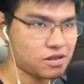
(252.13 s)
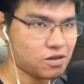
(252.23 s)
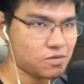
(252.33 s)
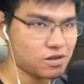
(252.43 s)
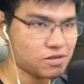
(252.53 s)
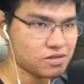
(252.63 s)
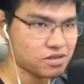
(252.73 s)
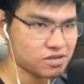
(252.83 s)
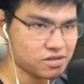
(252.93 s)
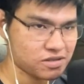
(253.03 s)
Well, hold
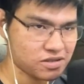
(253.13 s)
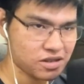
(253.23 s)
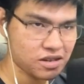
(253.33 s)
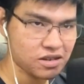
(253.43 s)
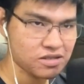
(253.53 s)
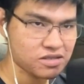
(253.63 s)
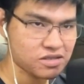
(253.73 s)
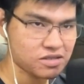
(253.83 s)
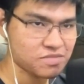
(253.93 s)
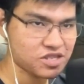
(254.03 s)
on.
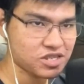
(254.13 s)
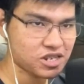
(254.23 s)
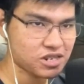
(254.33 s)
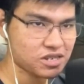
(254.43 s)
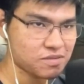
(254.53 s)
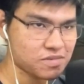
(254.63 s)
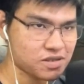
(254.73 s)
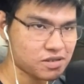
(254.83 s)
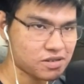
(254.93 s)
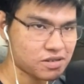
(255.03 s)
Let me check
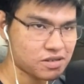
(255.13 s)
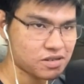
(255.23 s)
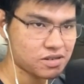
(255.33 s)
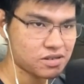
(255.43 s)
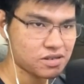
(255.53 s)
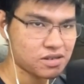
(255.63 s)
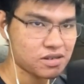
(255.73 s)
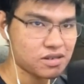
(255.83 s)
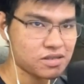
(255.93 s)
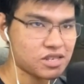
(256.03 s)
something.
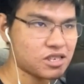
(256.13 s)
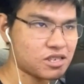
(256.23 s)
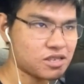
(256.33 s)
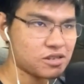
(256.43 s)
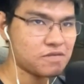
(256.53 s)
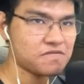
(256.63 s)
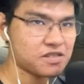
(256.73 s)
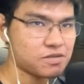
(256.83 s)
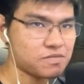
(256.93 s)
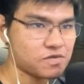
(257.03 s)
This is still
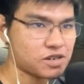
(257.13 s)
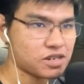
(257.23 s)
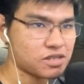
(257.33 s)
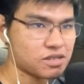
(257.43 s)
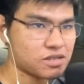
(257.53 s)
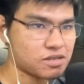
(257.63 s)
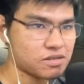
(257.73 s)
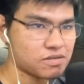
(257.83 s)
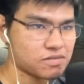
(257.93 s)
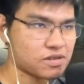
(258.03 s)
volume 1,
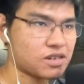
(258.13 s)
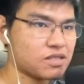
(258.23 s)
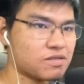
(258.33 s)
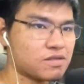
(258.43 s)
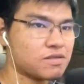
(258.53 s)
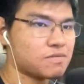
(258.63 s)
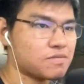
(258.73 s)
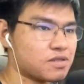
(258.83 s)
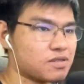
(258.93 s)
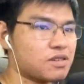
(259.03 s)
right? This is
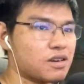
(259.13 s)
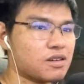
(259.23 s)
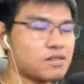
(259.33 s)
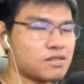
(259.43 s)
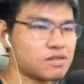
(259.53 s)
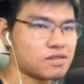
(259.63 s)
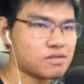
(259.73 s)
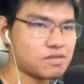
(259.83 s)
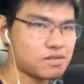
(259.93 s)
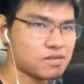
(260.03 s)
where, yeah, okay.
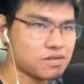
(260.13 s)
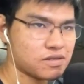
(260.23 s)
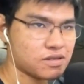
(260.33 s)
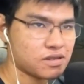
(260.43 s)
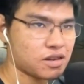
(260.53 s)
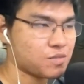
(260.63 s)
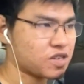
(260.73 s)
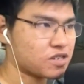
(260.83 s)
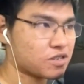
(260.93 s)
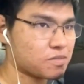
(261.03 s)
I'm not
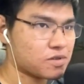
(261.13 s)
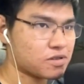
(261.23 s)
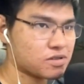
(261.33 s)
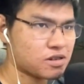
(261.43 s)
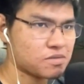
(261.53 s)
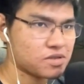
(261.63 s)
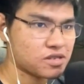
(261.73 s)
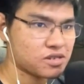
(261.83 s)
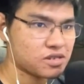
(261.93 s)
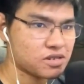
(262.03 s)
gonna spoil,
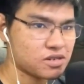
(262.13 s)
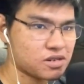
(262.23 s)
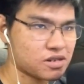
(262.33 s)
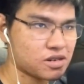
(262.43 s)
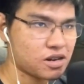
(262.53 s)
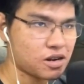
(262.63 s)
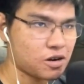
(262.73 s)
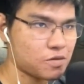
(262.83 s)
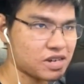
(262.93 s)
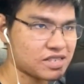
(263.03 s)
obviously.
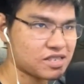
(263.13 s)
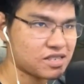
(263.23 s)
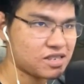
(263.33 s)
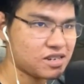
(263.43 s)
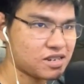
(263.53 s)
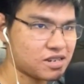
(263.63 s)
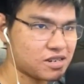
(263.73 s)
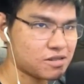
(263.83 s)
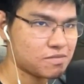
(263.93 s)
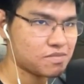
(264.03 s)
Wait, is this
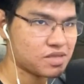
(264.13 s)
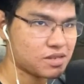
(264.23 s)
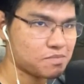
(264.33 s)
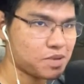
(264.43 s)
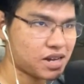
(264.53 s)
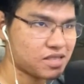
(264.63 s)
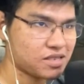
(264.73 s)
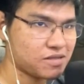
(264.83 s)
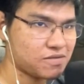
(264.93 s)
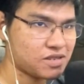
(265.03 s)
the
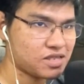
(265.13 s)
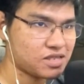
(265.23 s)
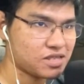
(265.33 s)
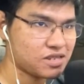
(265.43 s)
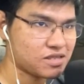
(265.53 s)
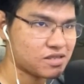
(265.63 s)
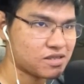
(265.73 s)
Pansu incident?